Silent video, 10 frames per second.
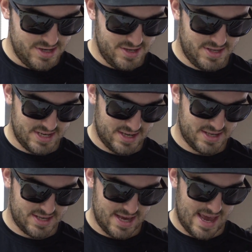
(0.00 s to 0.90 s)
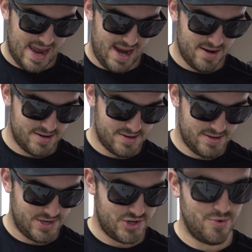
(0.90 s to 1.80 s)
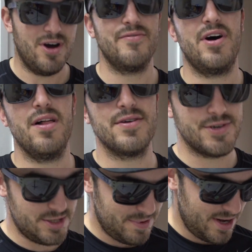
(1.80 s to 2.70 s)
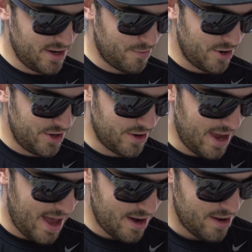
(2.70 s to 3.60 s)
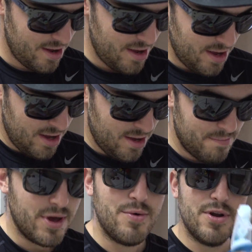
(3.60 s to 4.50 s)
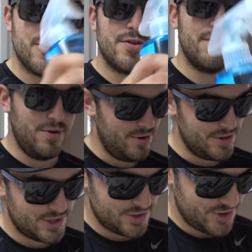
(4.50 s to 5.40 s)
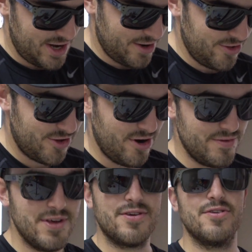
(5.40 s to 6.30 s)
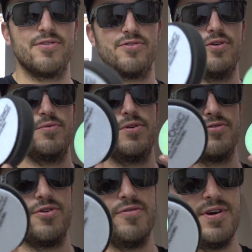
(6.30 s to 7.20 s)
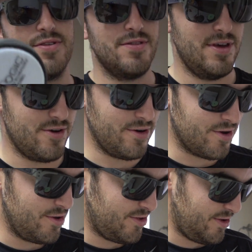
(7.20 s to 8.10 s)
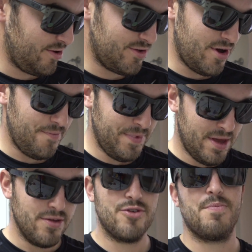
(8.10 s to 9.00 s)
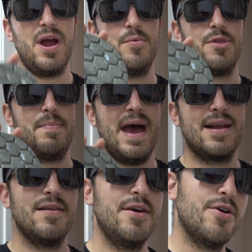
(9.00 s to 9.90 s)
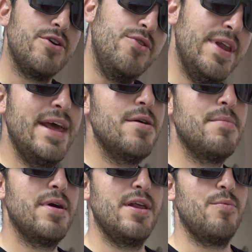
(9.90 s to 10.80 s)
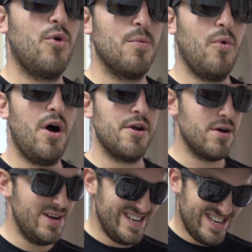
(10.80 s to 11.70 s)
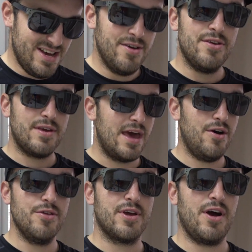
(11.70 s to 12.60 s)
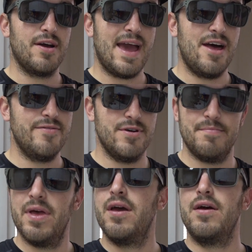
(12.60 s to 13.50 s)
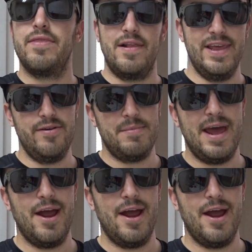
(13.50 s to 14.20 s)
$6 to $8 to $12 depending on what you get. But you want to try to conserve these because there's no reason these aren't good still. So spray them with the pad cleaner. You need them in warm water. Get all the gunk out of them, then leave them to